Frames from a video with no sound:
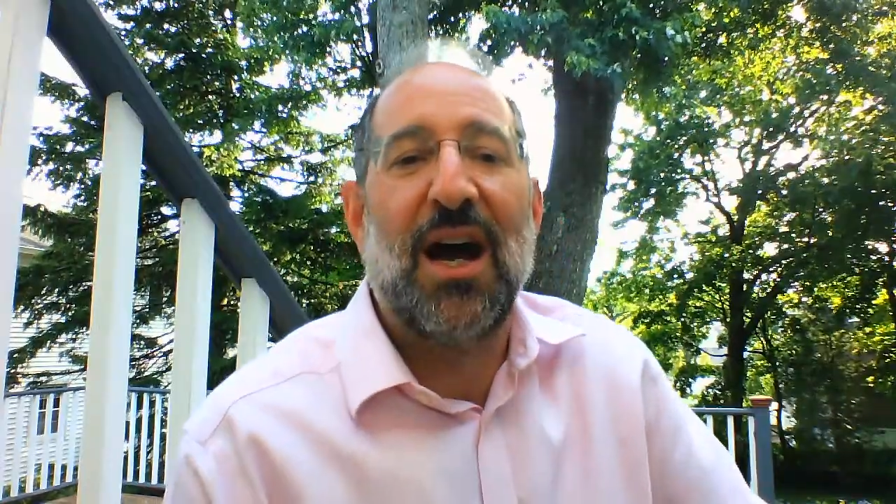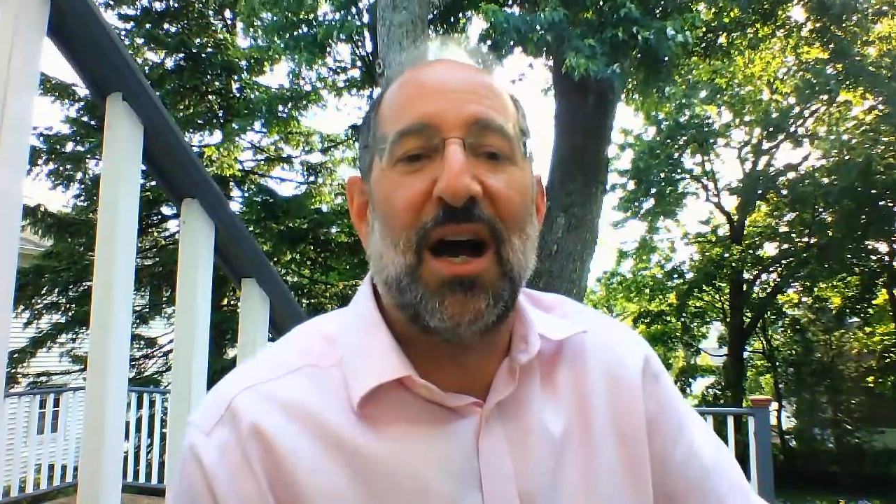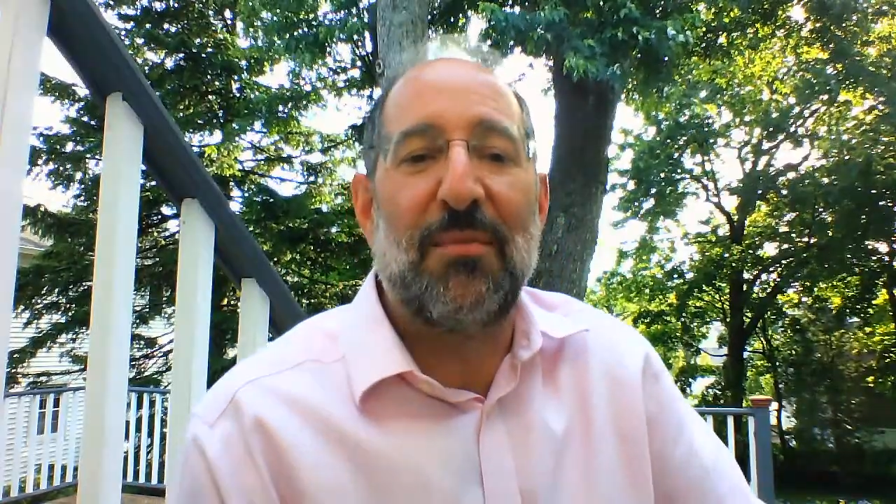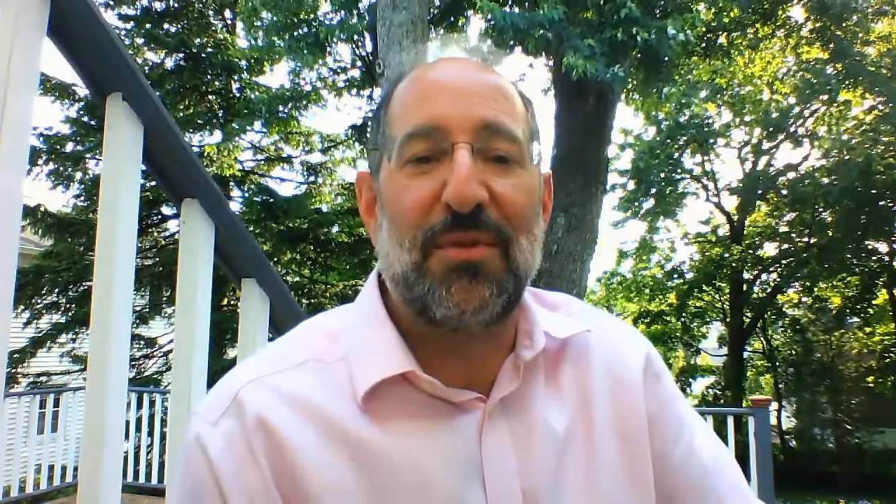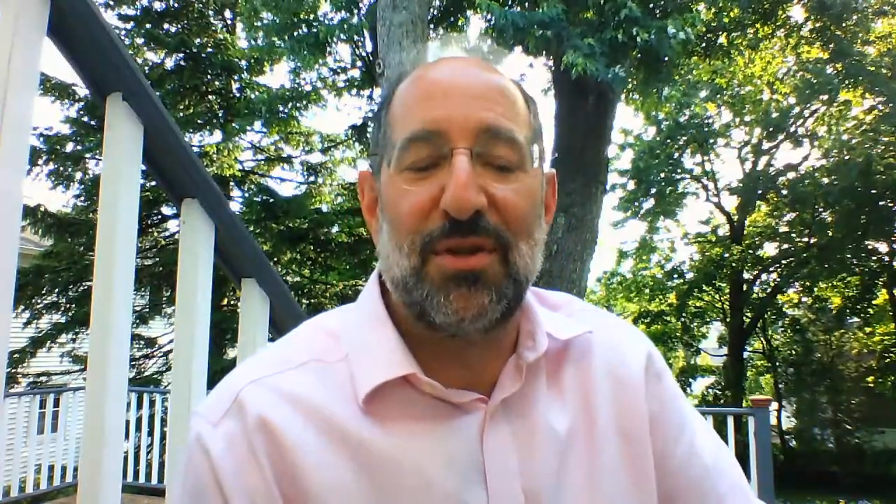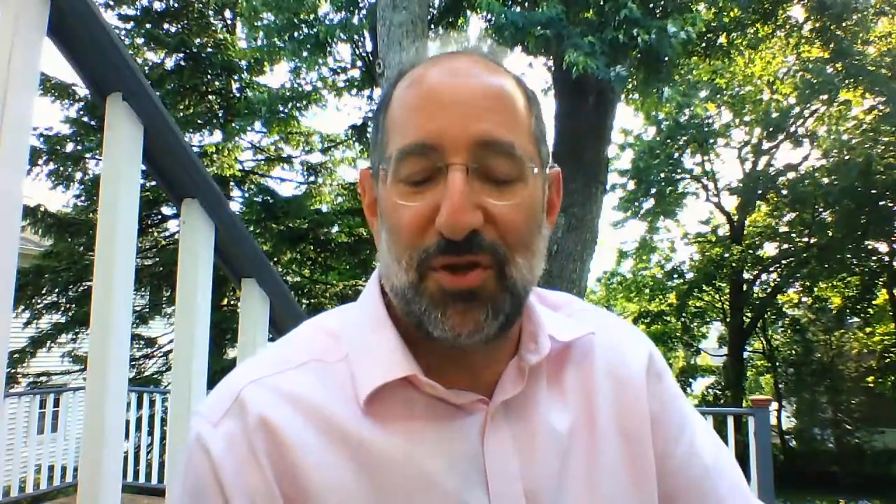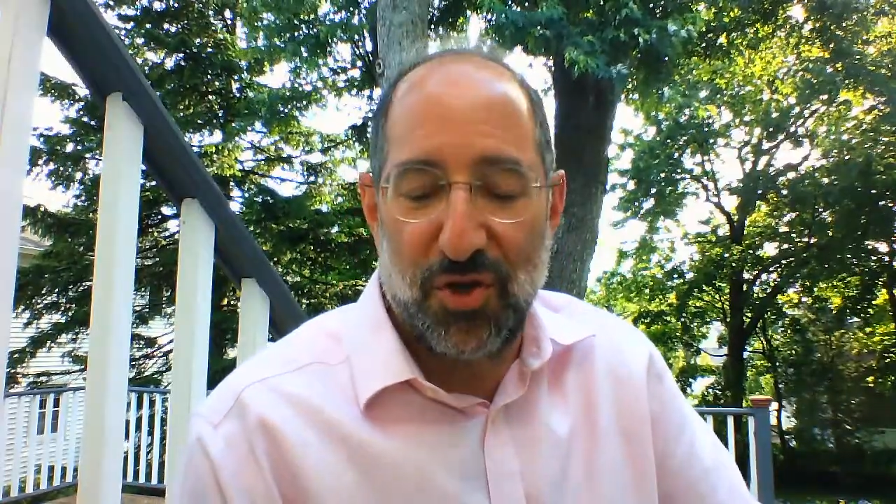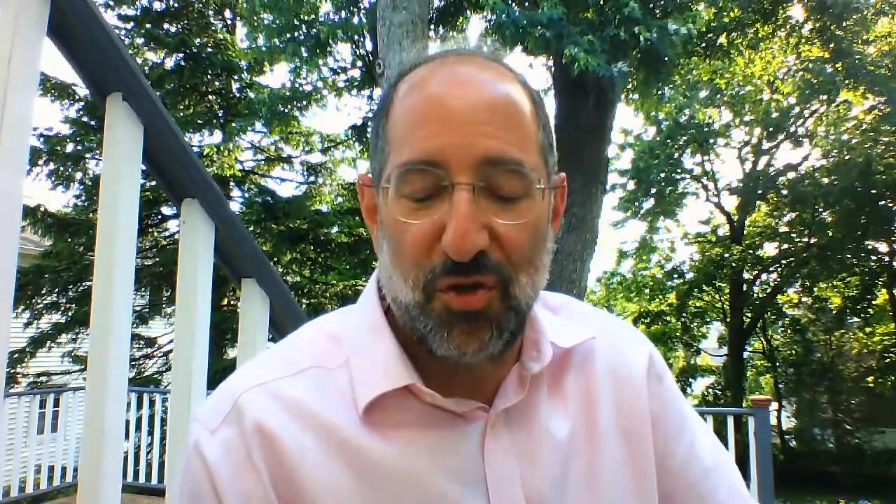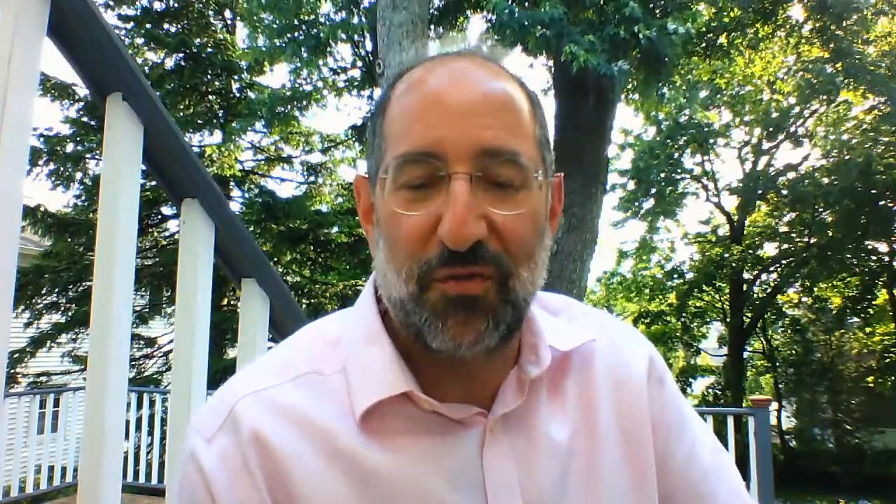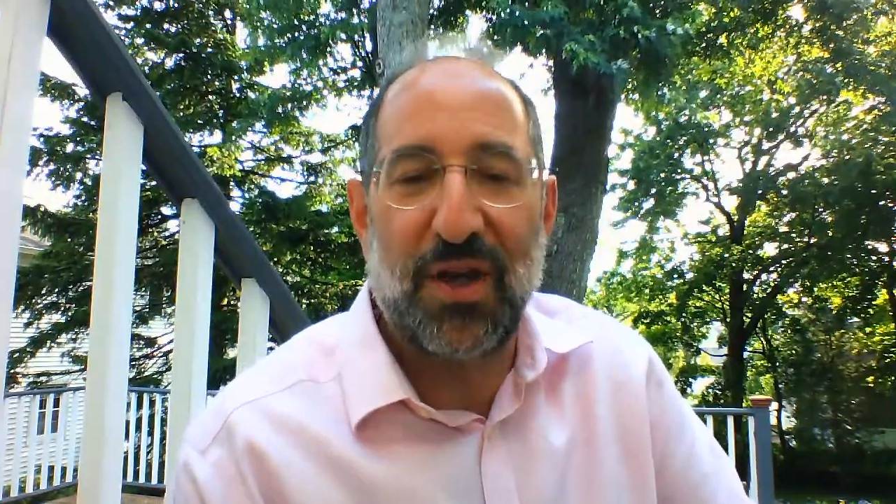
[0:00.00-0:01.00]
um,
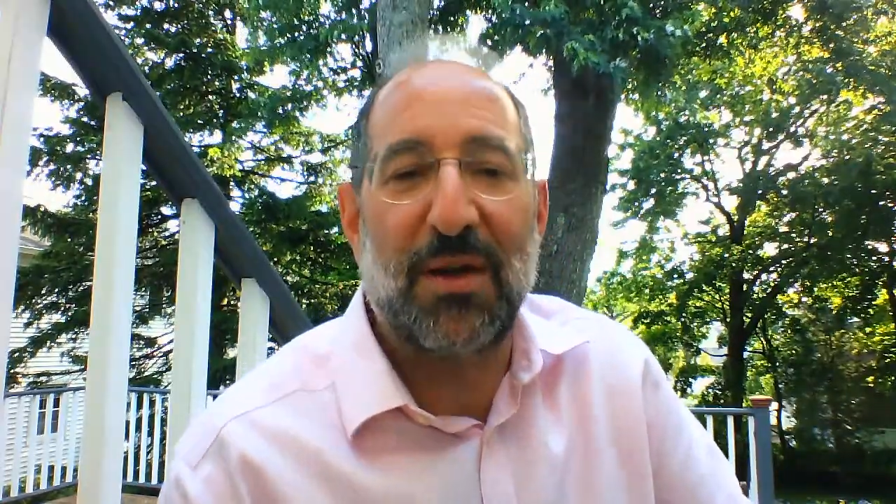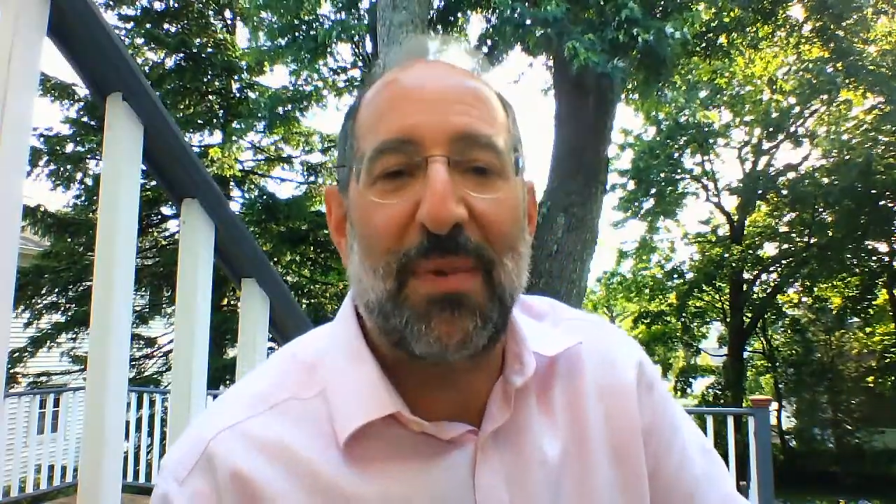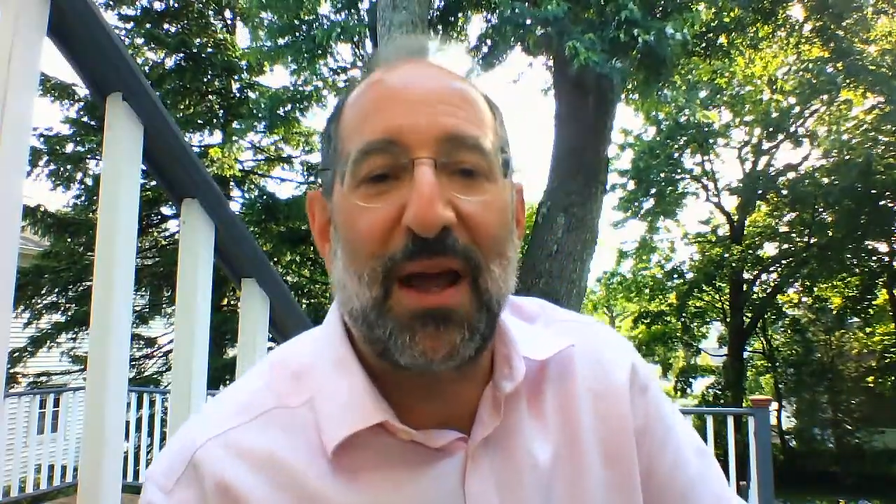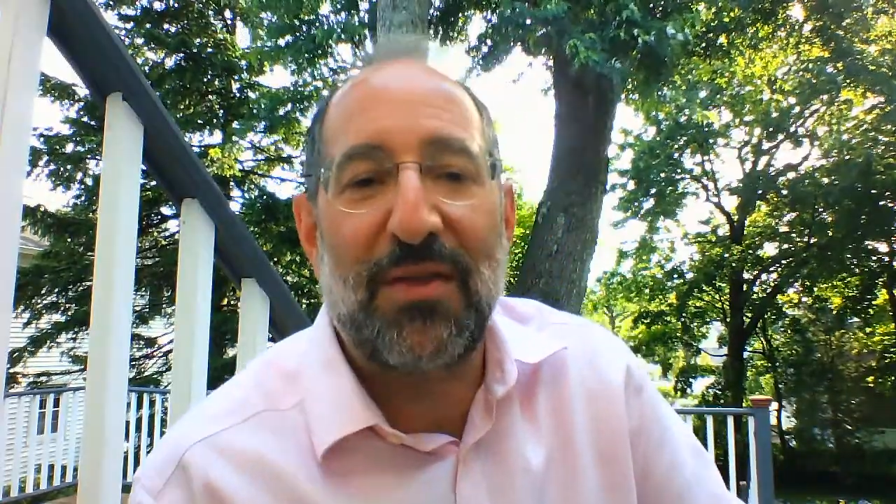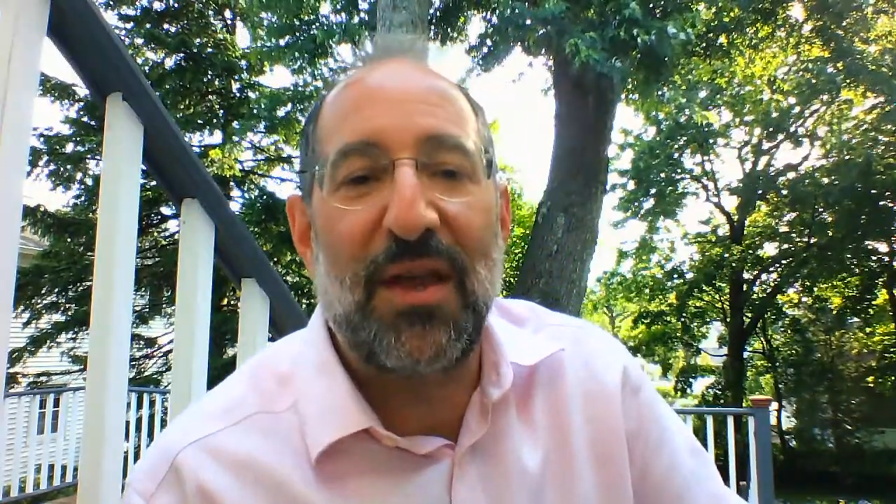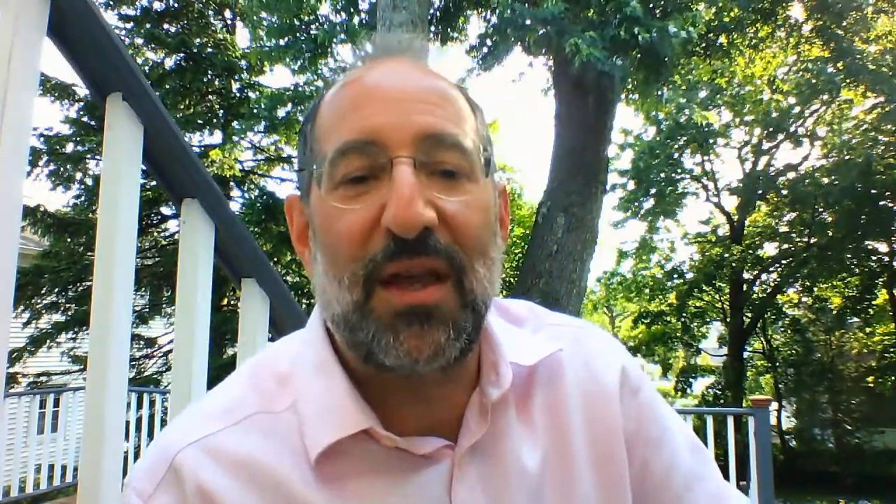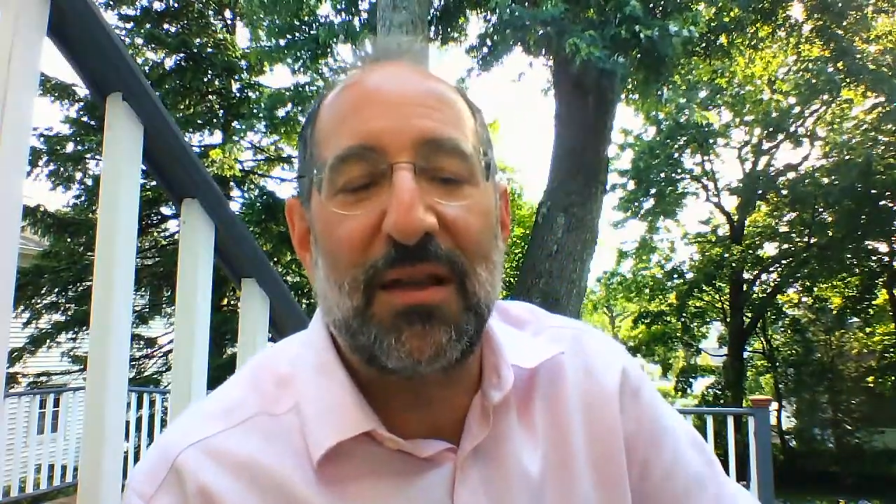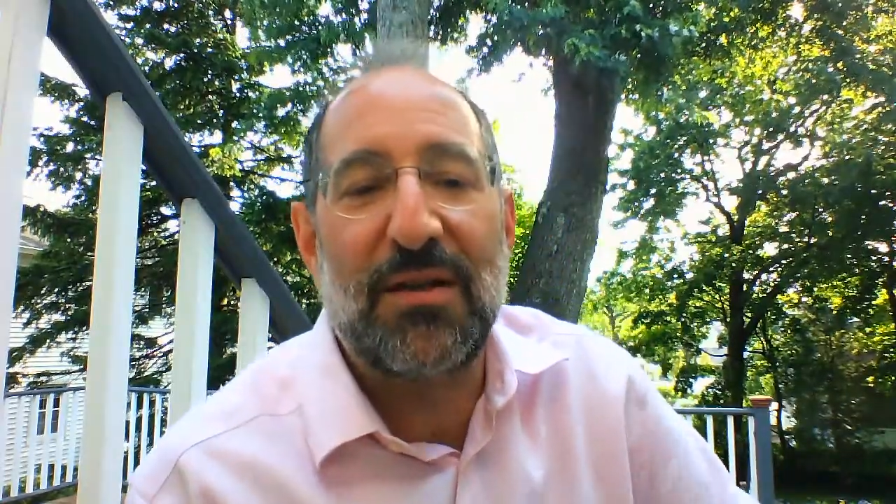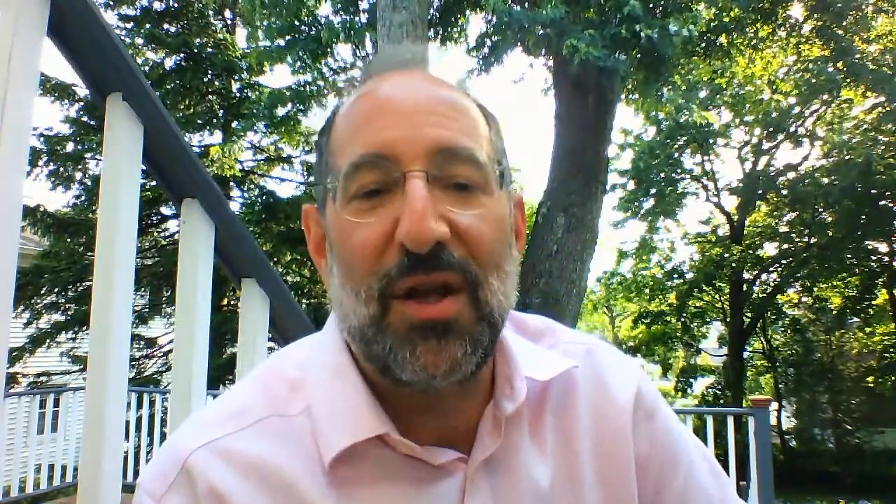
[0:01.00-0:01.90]
you've done a bad thing.